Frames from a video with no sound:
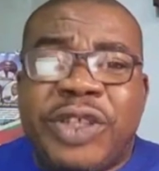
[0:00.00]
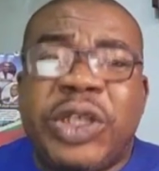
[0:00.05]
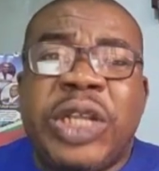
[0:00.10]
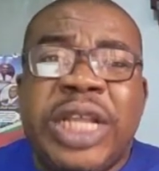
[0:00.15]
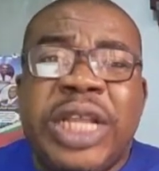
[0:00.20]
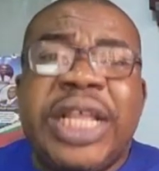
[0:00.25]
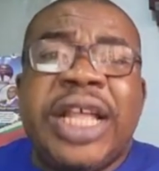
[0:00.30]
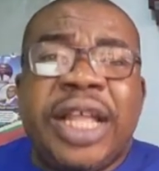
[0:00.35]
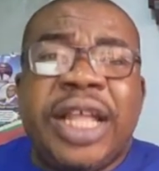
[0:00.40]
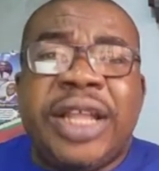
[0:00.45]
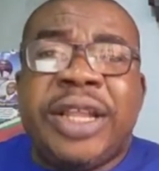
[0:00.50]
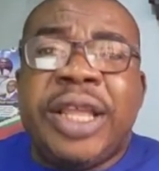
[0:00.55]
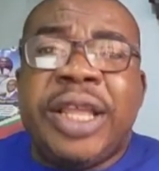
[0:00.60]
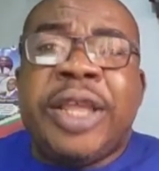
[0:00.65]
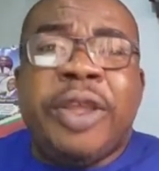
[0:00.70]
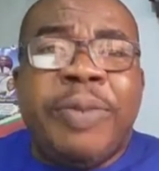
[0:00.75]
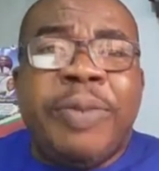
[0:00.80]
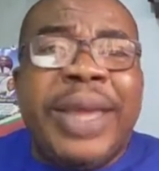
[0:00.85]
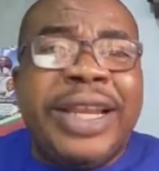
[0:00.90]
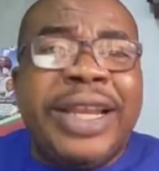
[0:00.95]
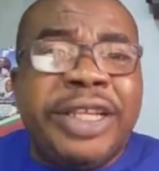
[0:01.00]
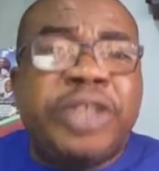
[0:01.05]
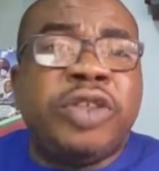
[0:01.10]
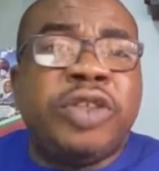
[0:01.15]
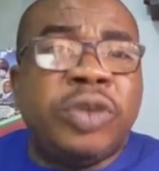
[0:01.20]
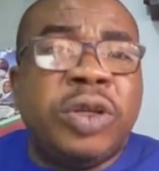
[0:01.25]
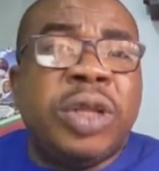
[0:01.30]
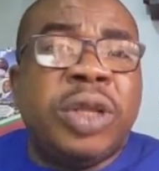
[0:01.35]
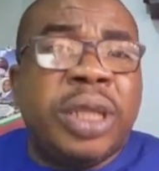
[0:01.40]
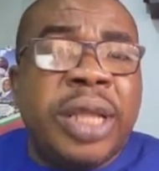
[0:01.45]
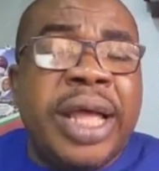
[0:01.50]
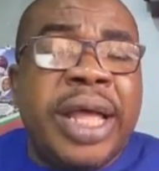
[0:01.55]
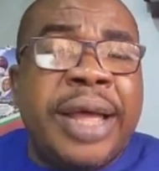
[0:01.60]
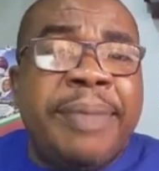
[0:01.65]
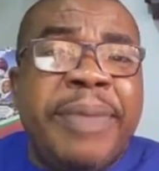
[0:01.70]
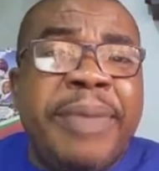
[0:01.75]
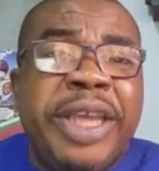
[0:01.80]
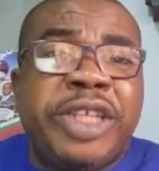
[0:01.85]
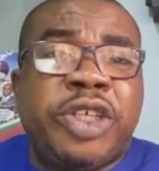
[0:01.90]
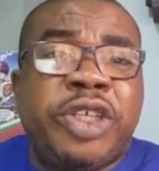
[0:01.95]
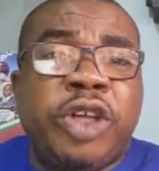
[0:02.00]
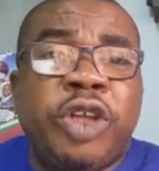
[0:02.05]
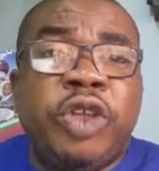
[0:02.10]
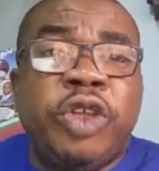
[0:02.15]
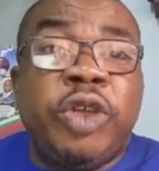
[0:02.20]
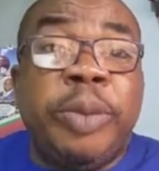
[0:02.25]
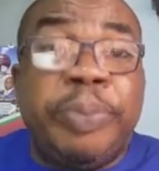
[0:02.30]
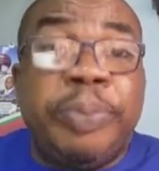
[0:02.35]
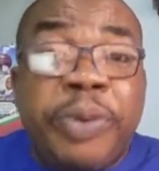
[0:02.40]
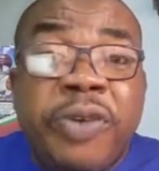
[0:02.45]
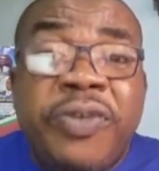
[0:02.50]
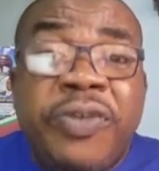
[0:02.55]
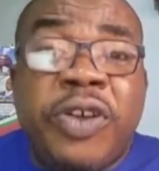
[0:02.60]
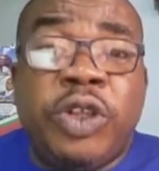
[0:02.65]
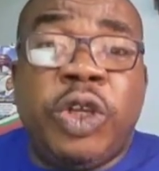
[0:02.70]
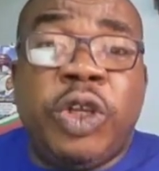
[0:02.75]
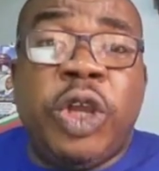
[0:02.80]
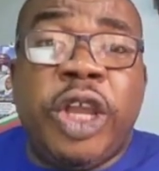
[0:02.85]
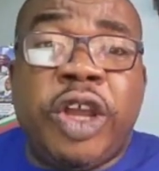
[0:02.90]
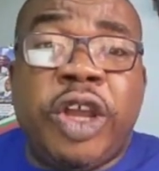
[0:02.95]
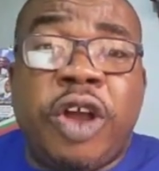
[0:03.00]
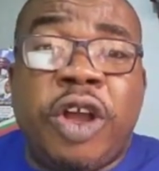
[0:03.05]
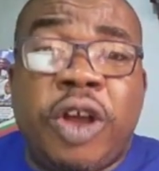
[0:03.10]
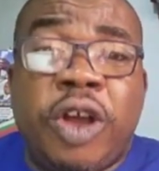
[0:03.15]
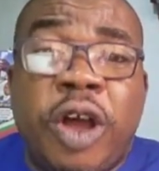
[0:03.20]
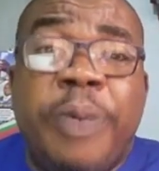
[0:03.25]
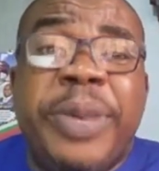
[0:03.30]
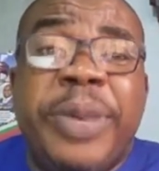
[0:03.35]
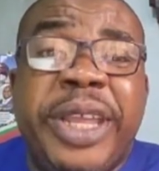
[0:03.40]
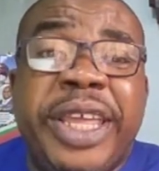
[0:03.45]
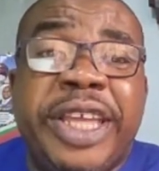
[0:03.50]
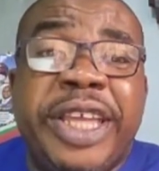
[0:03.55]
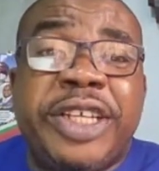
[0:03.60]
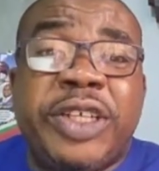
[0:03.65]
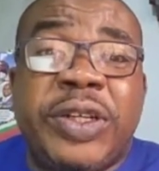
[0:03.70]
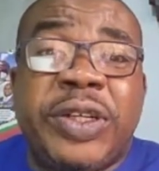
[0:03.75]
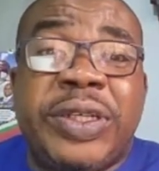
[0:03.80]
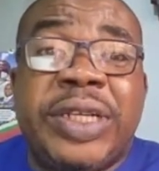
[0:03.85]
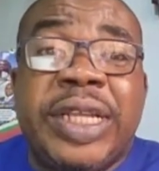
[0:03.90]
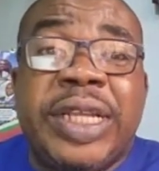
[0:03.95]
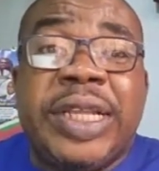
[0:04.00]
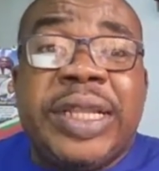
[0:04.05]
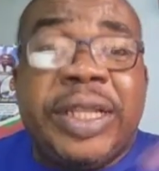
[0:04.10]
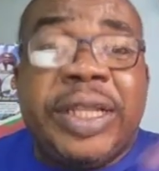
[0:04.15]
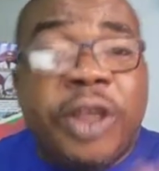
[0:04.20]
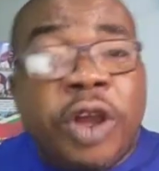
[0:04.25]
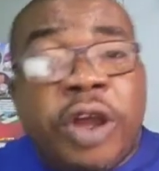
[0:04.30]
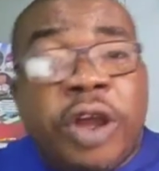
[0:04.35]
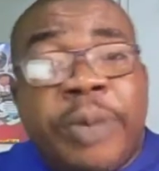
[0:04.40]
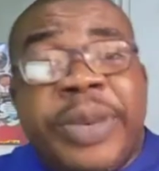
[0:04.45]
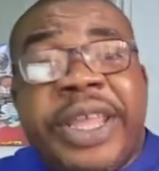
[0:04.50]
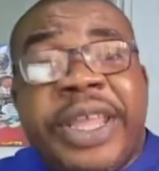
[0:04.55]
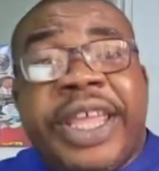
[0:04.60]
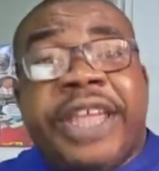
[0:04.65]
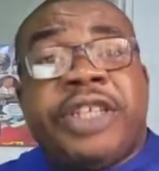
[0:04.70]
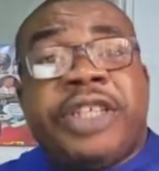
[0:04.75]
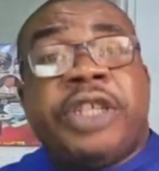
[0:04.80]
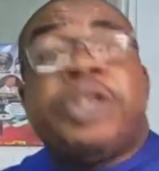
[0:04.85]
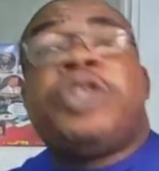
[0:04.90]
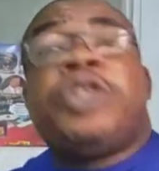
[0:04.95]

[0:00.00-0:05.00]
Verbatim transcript: or uh, you might need to uh, make sure you improve on your communication. Your communication